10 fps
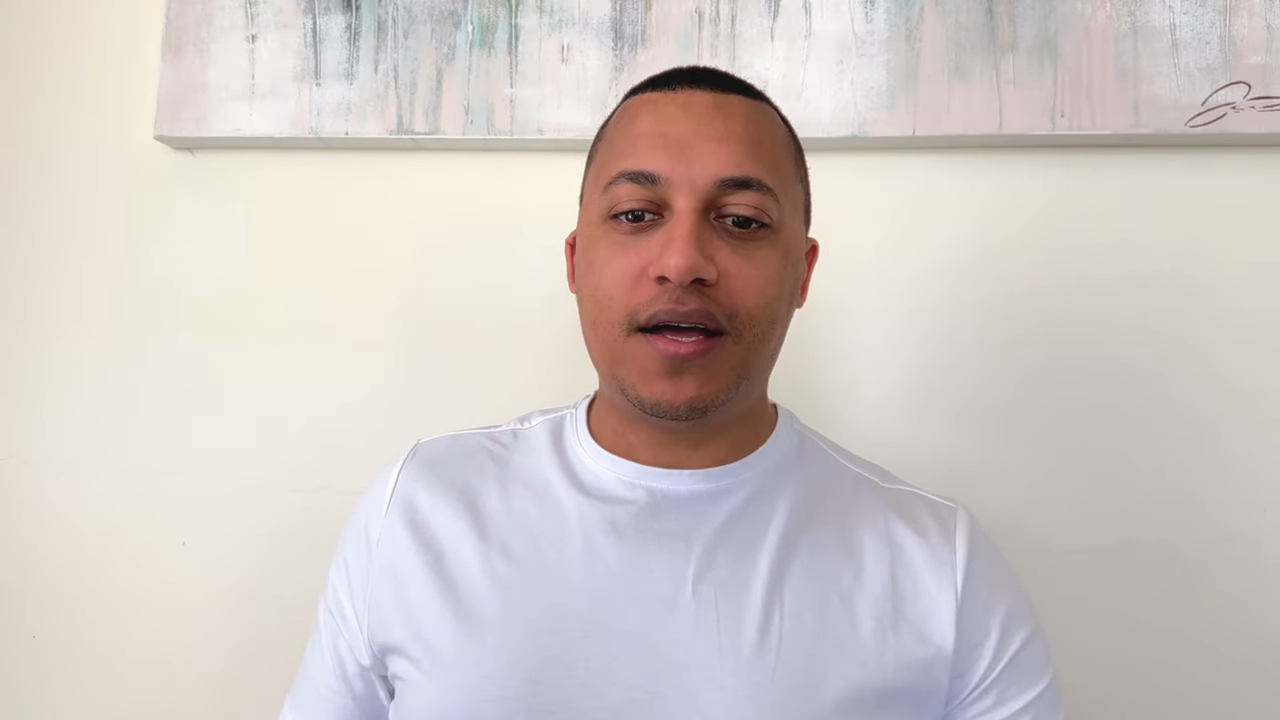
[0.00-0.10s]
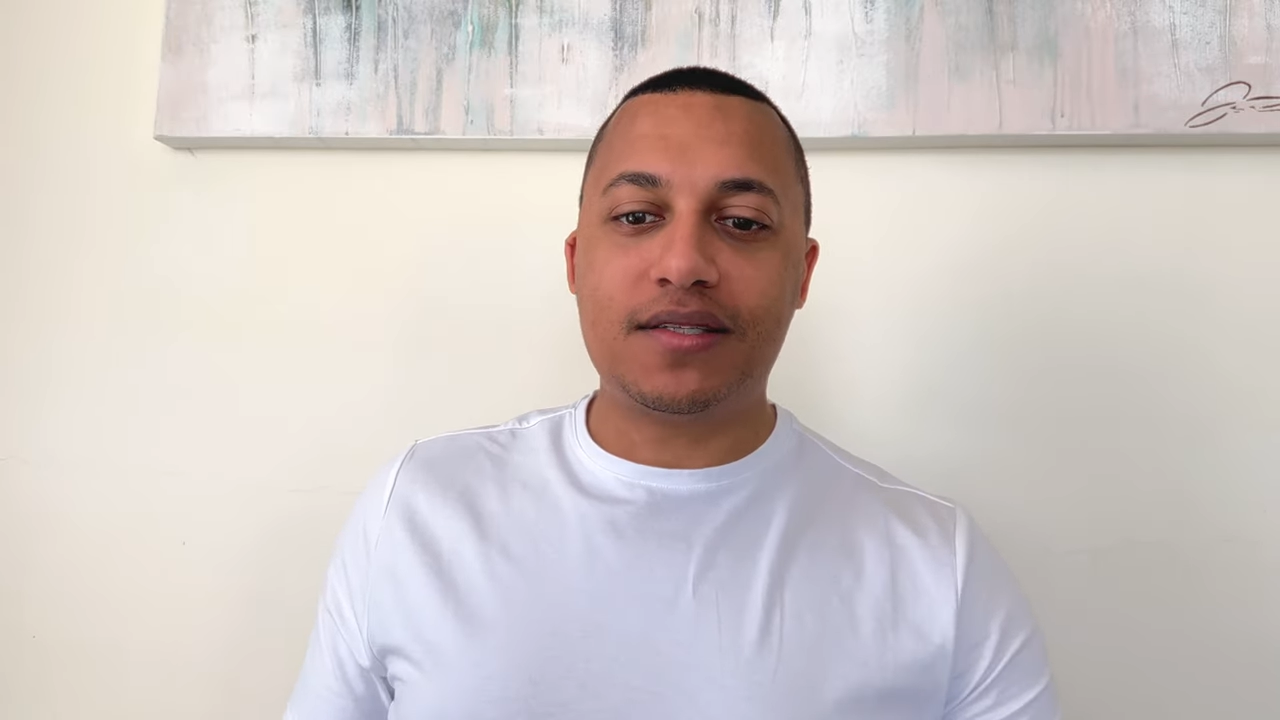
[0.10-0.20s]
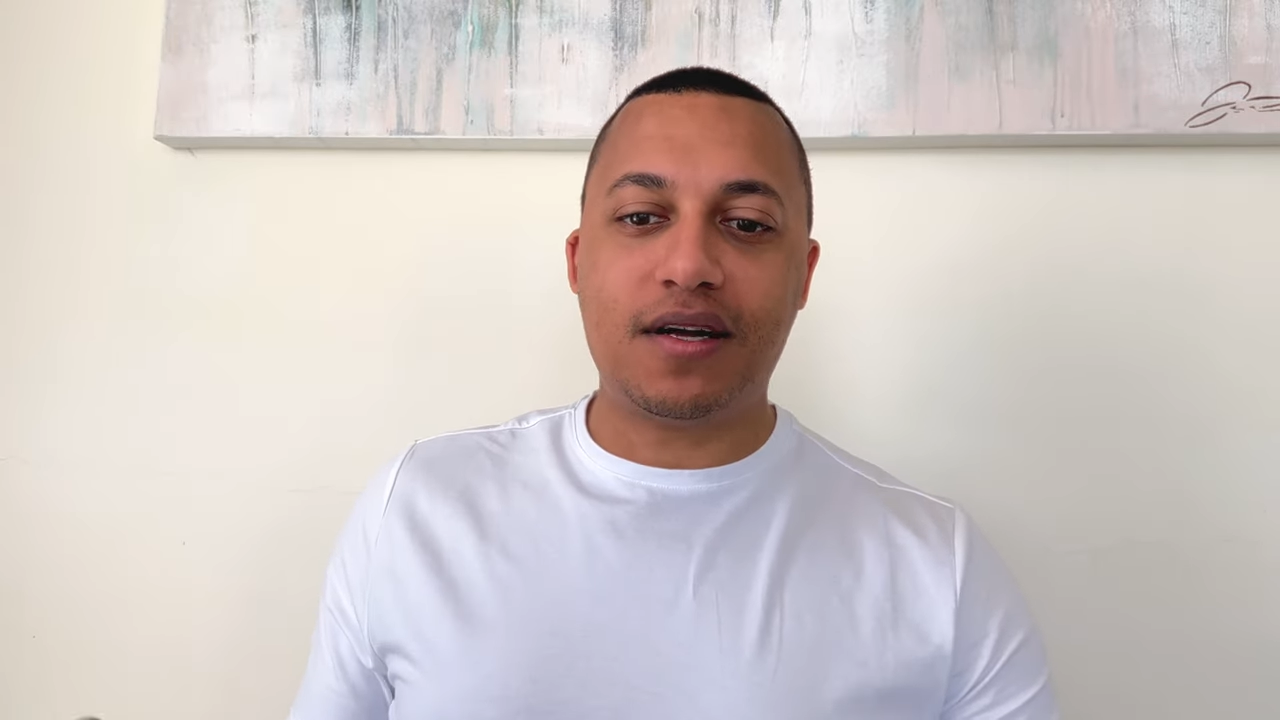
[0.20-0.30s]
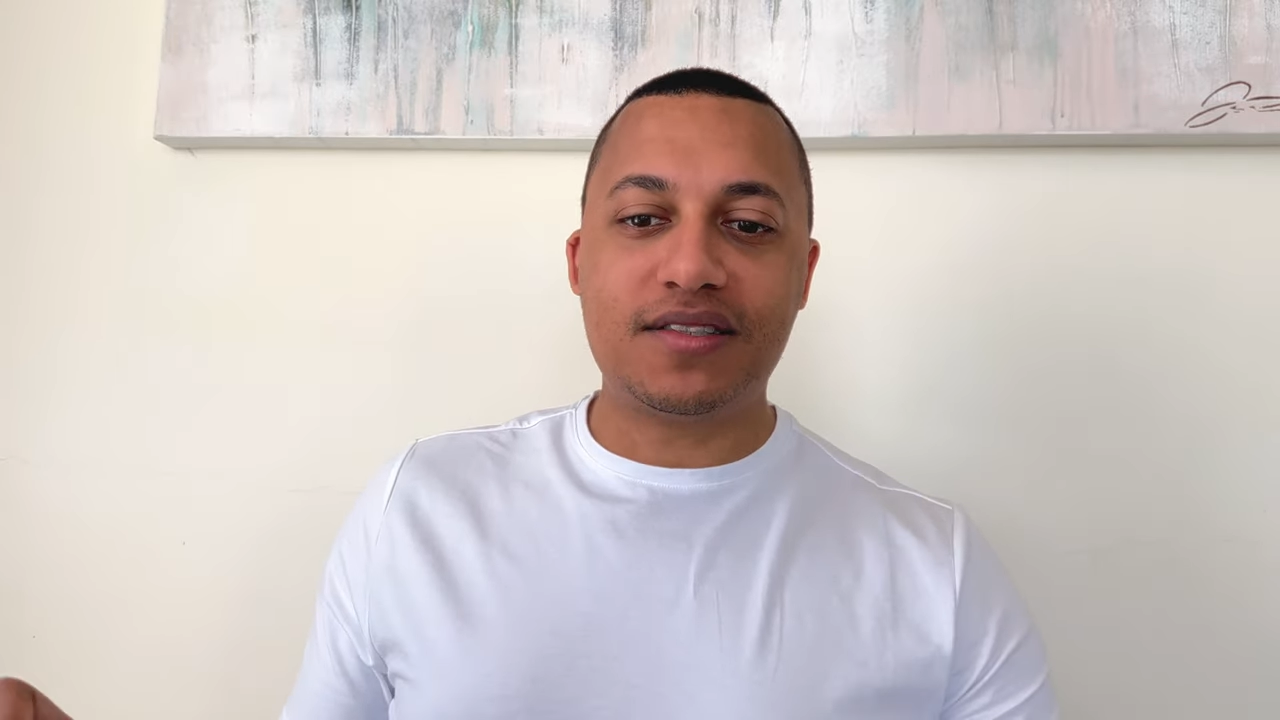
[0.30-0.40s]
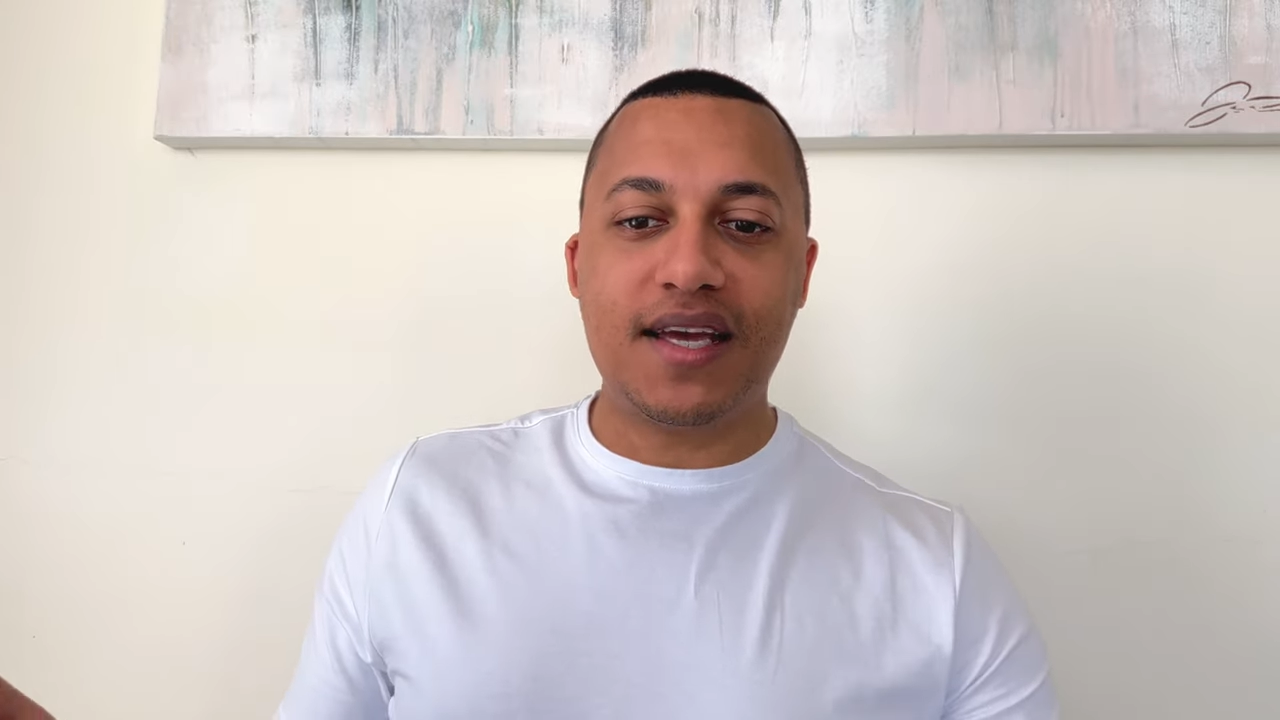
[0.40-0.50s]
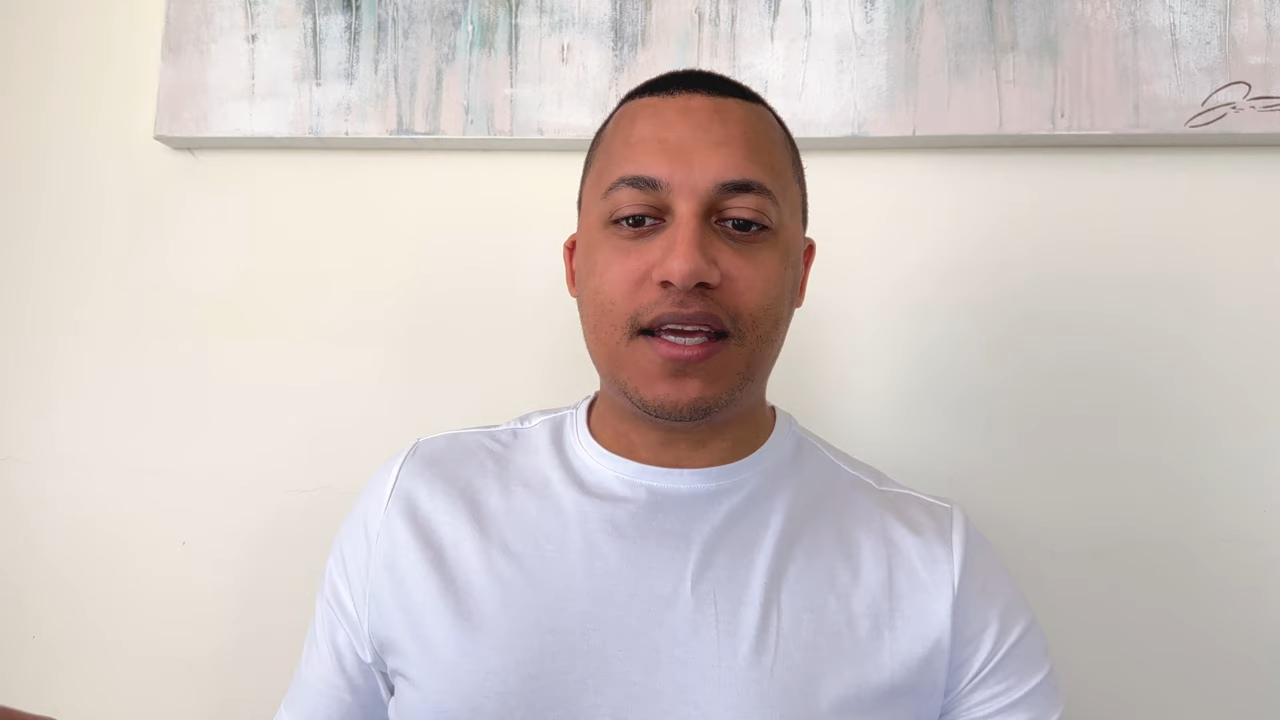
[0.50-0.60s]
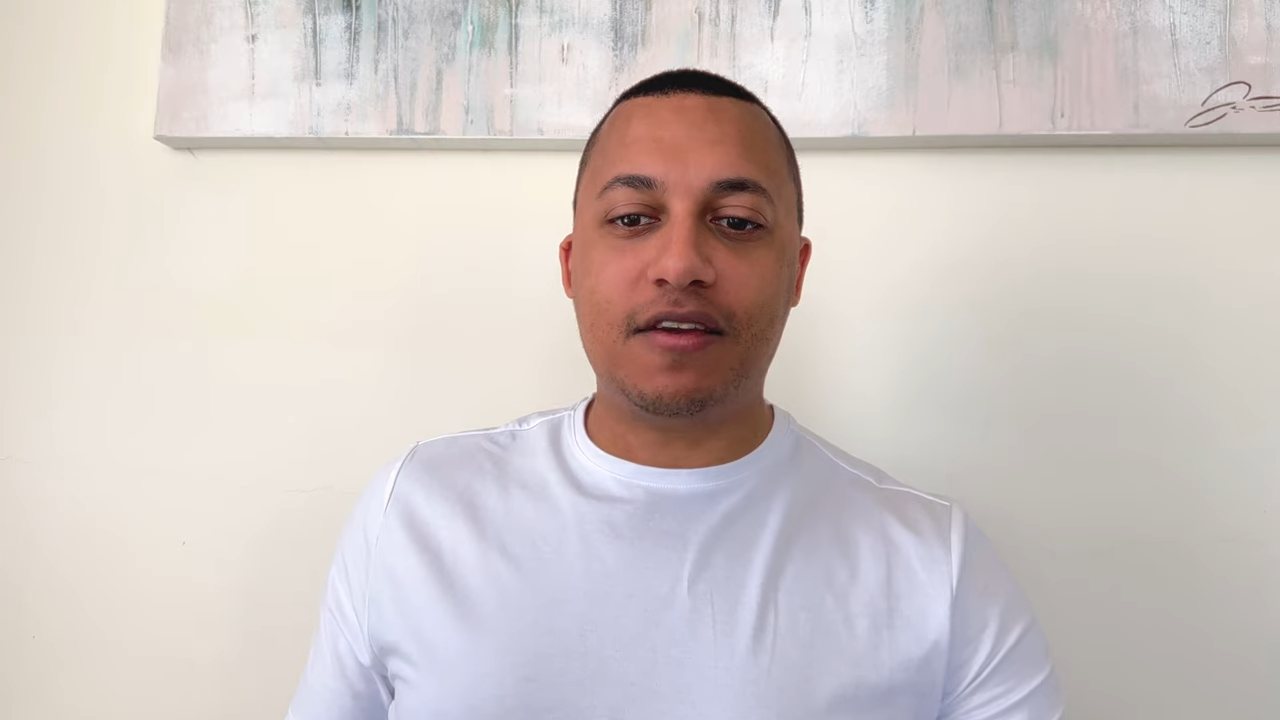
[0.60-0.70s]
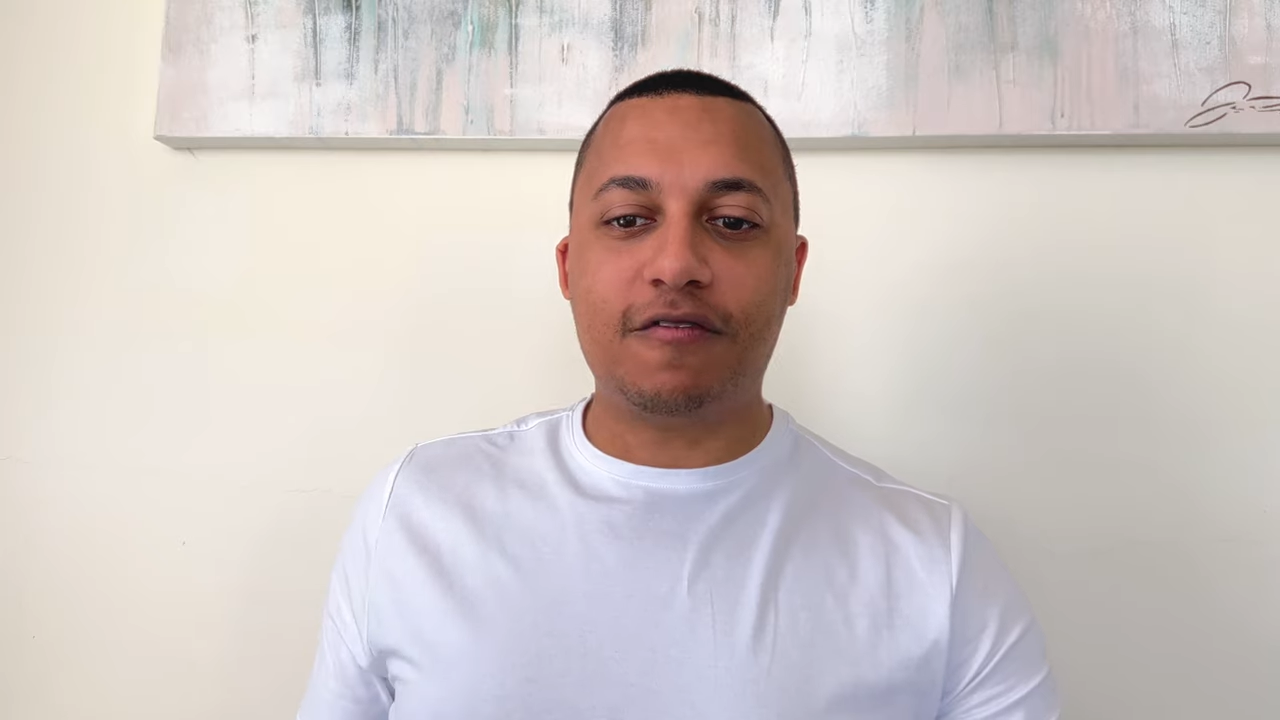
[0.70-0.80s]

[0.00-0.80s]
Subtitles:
start taking